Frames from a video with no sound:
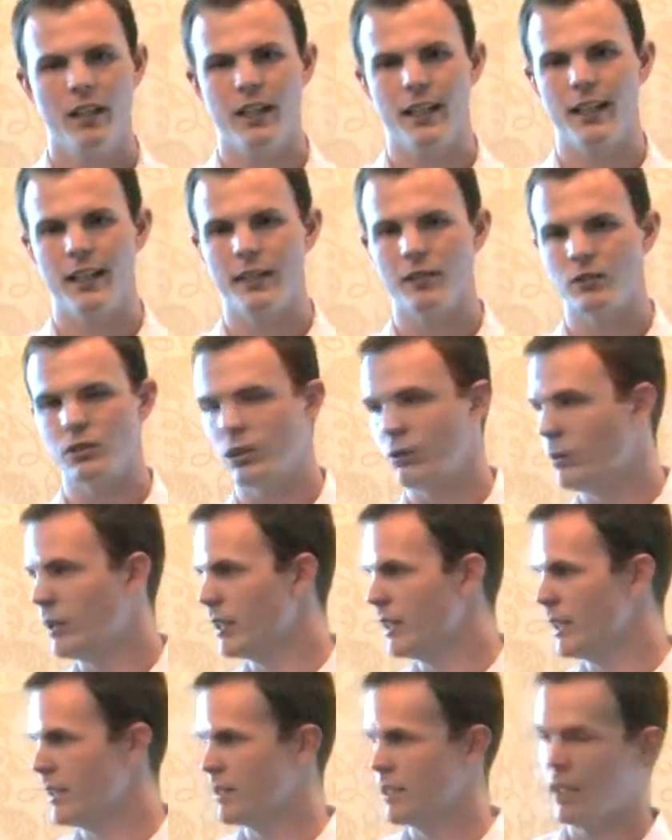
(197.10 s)
And so
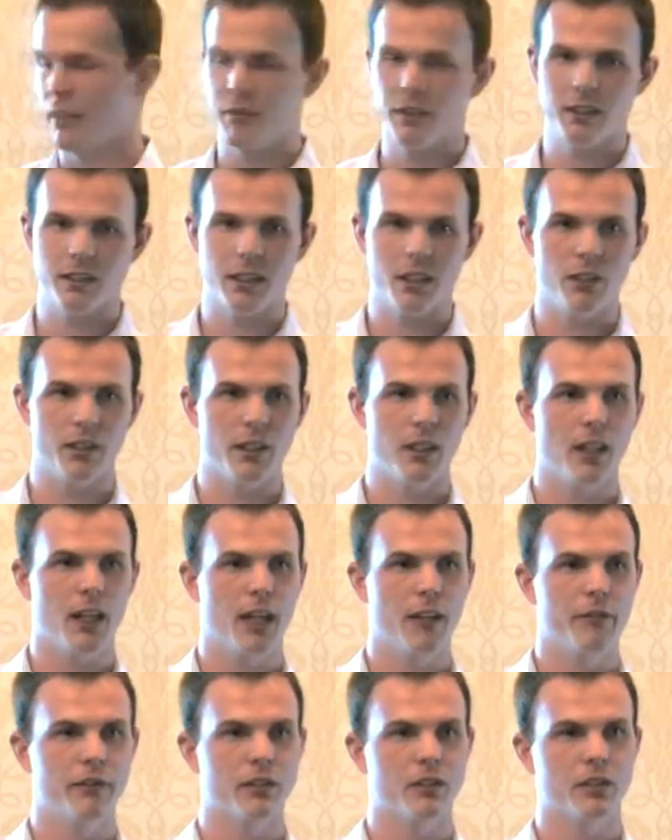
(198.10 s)
one day Stephanie's out of the
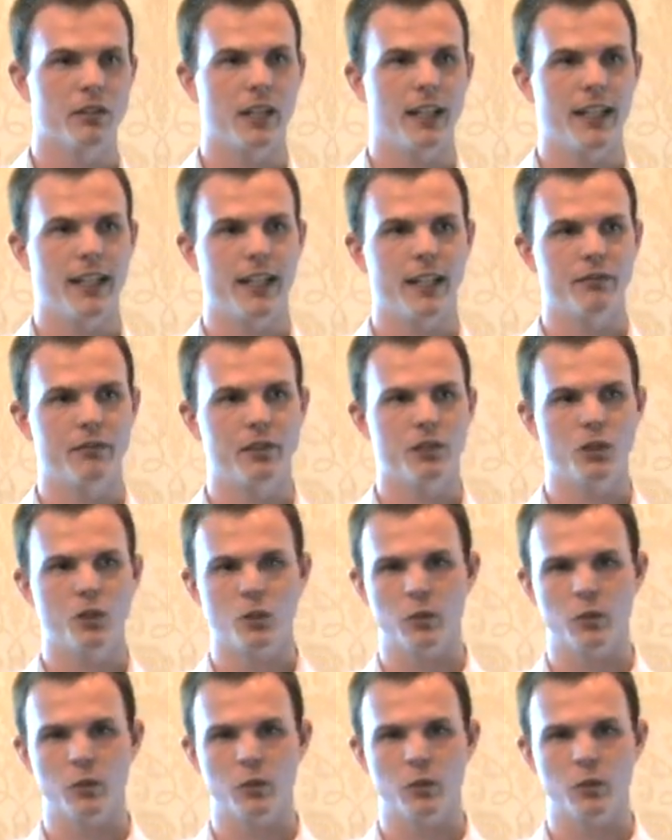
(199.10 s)
office and I have to